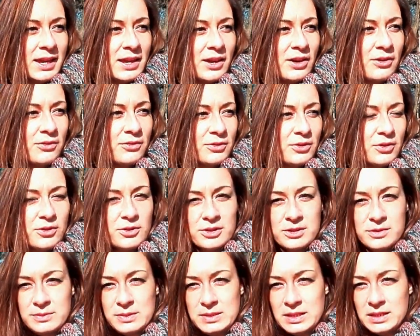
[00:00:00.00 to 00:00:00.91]
of
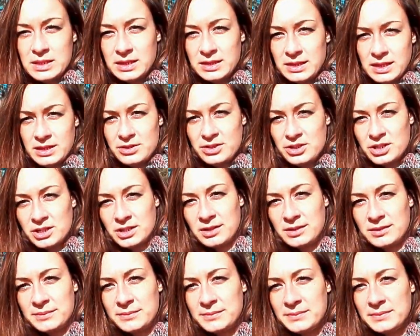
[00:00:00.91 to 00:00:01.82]
course we need
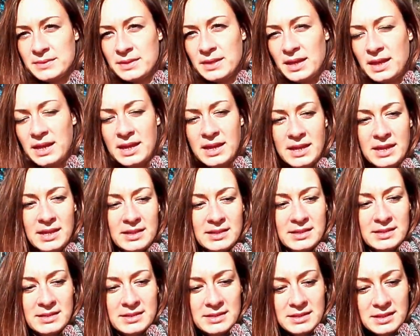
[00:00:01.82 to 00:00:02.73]
attention.
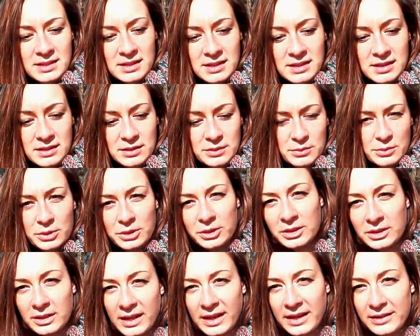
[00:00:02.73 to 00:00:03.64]
And in a
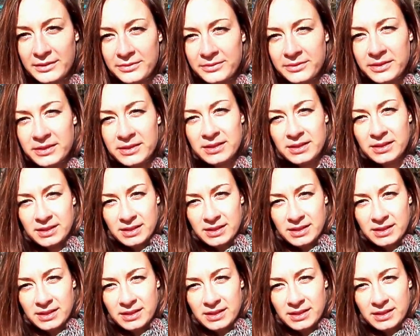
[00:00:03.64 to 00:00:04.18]
work life,